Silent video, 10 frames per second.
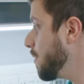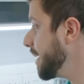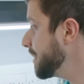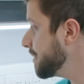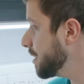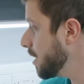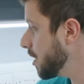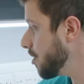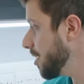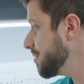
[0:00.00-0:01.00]
we can see
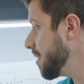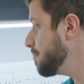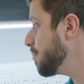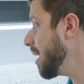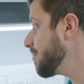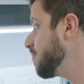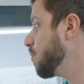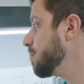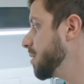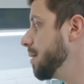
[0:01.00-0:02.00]
here is a
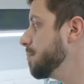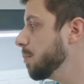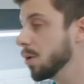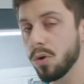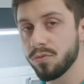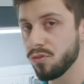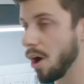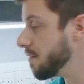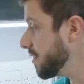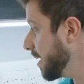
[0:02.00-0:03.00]
platform capable of
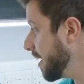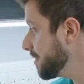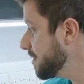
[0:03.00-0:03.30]
driving a